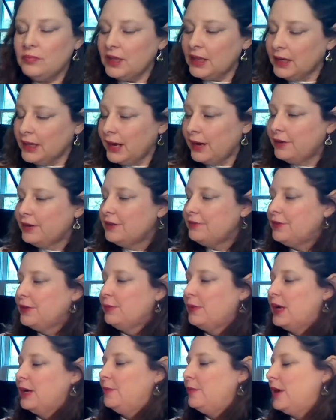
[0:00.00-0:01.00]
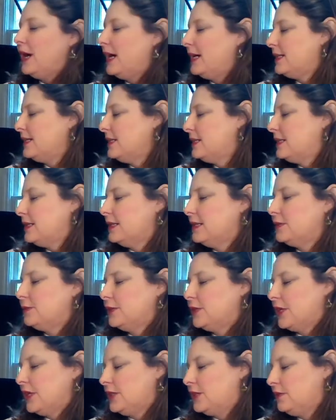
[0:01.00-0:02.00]
Now, if you want to practice this,
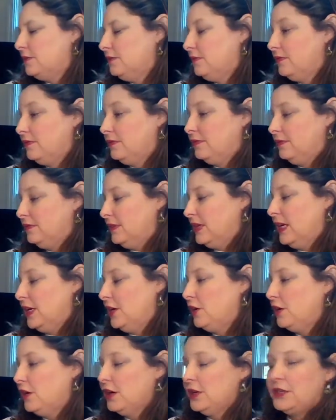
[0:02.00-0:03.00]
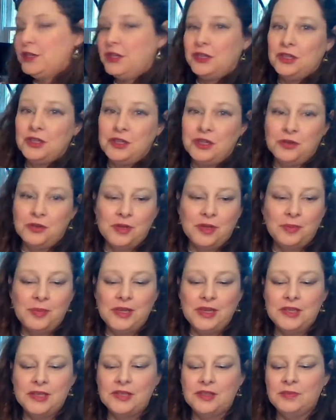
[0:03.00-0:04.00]
which I encourage you to do with a
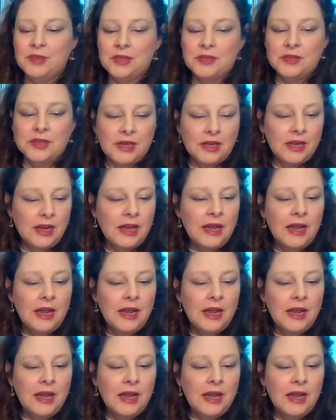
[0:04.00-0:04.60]
piece of music,